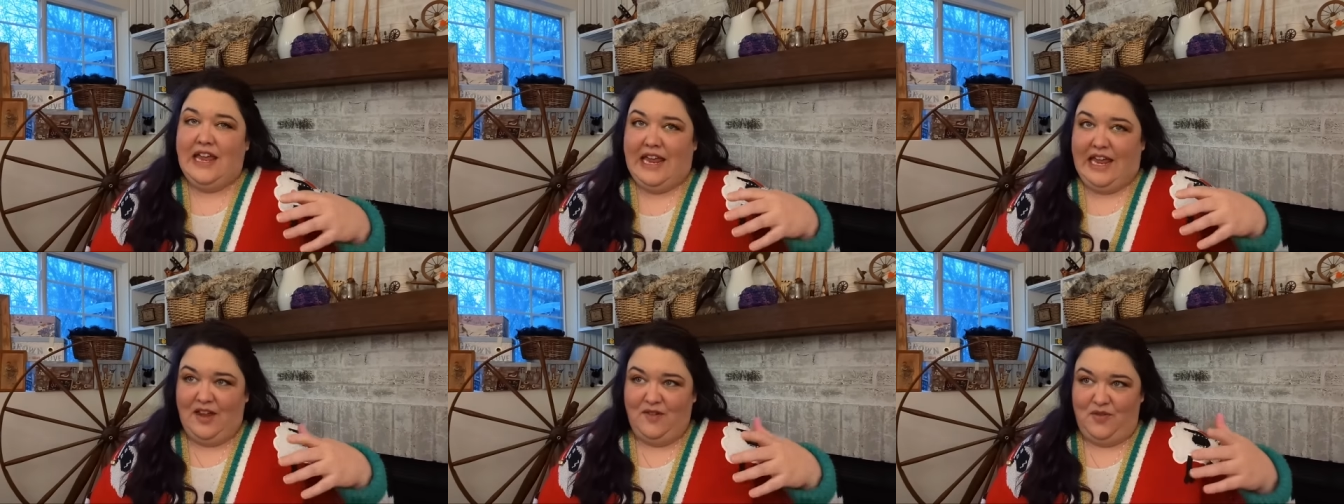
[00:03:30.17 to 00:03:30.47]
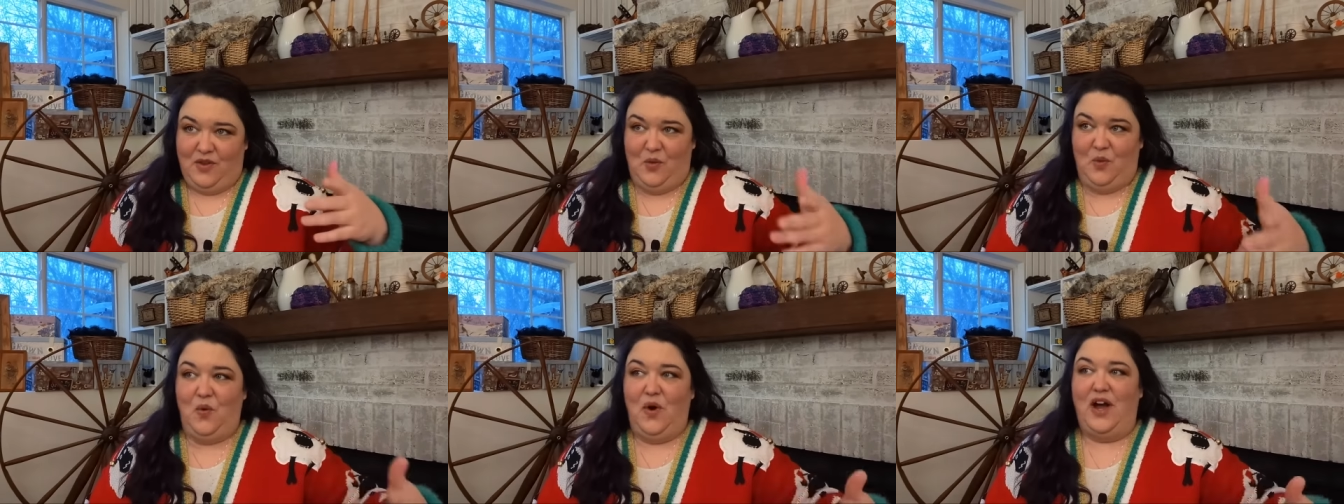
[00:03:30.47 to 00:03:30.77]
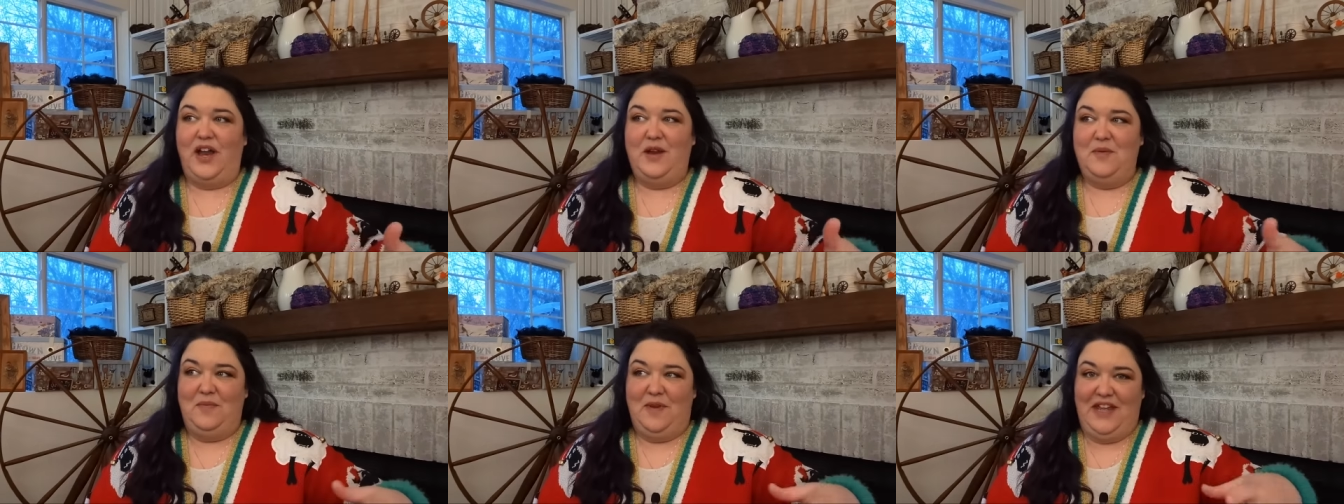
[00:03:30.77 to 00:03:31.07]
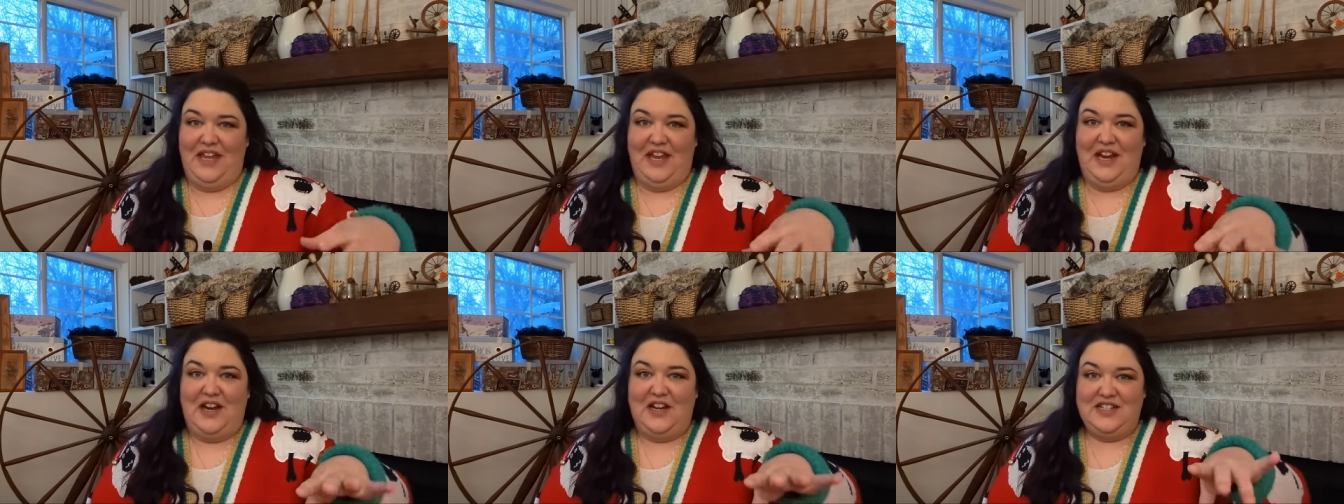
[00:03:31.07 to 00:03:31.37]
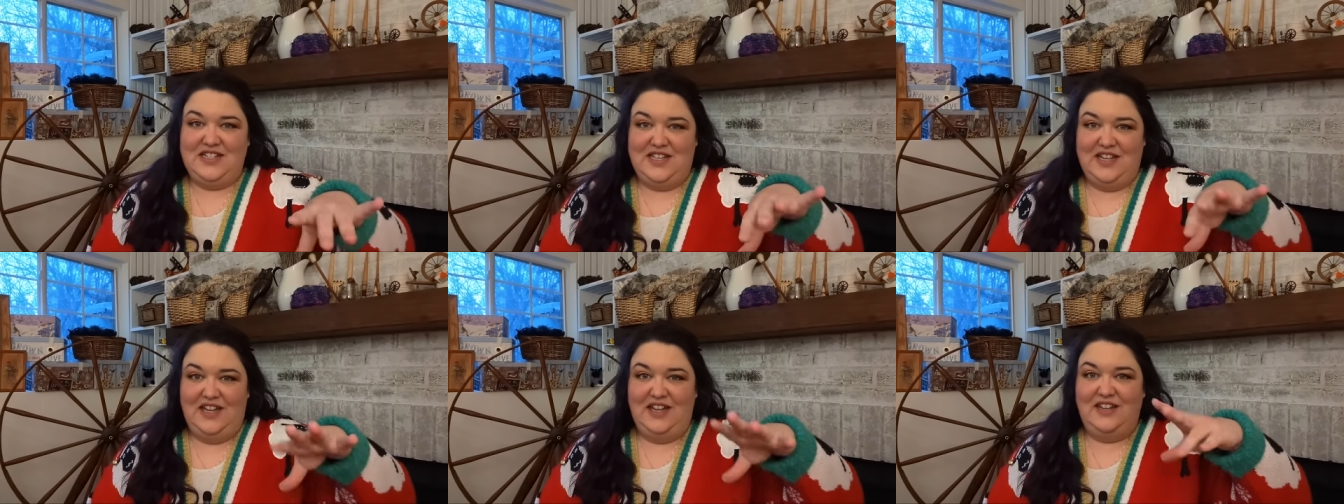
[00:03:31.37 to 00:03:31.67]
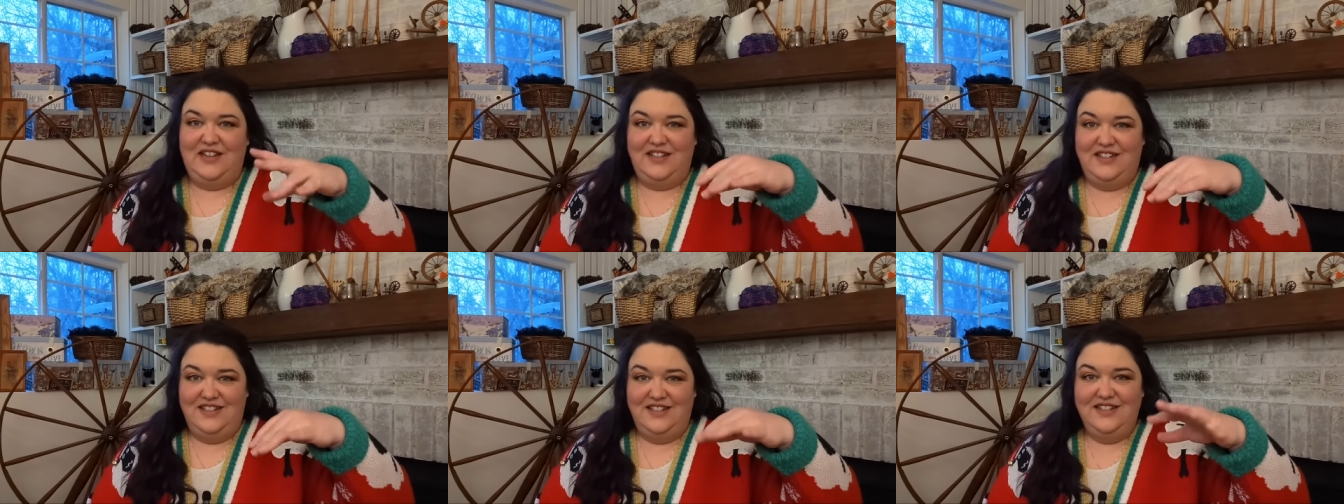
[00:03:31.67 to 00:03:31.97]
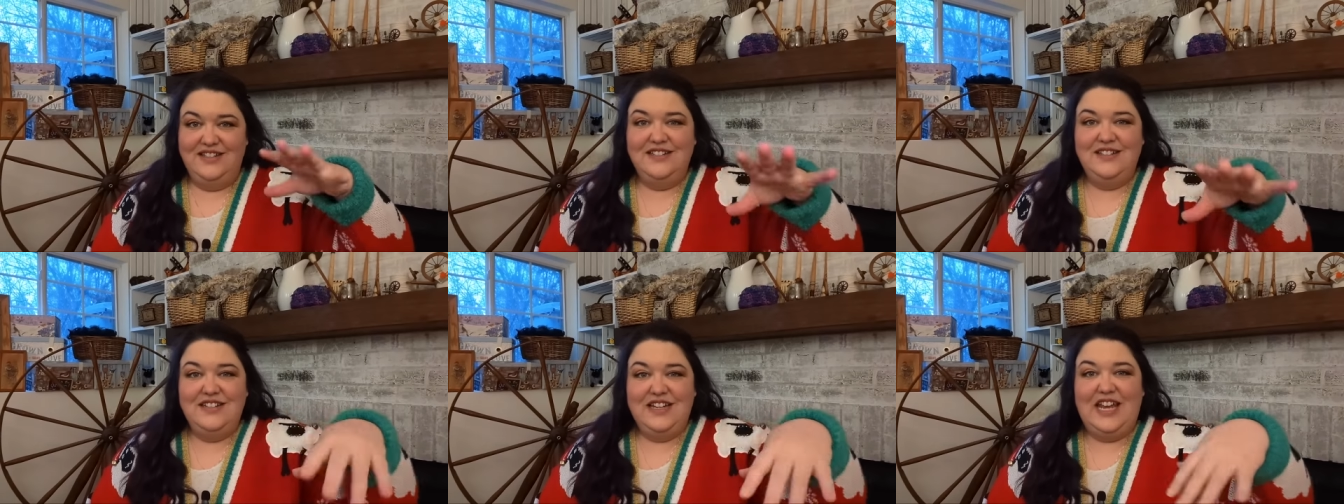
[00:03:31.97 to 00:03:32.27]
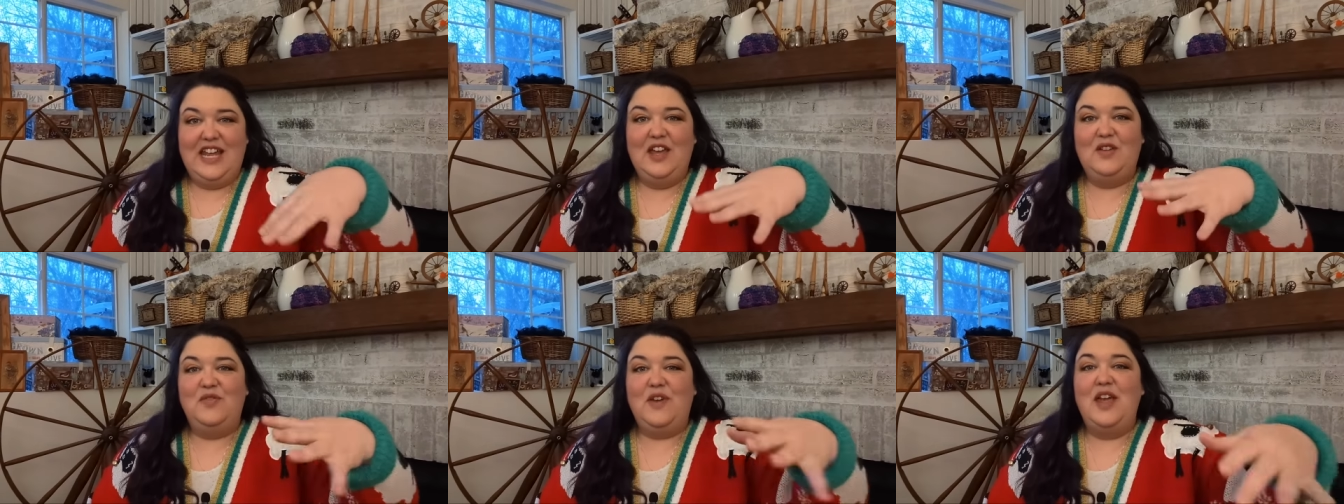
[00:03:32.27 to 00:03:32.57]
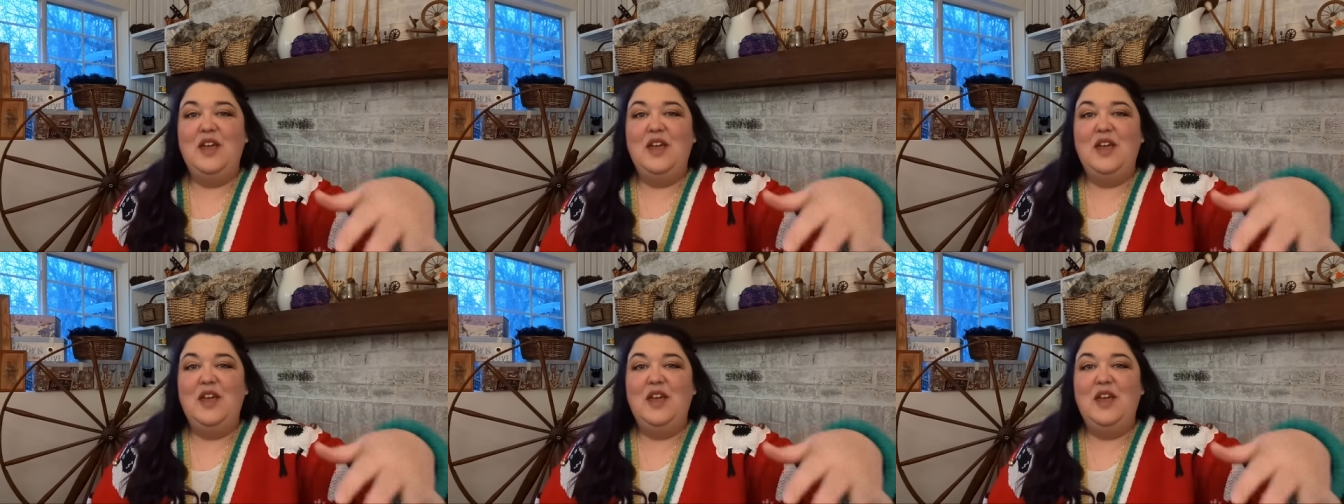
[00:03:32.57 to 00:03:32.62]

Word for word: if you want to be here to give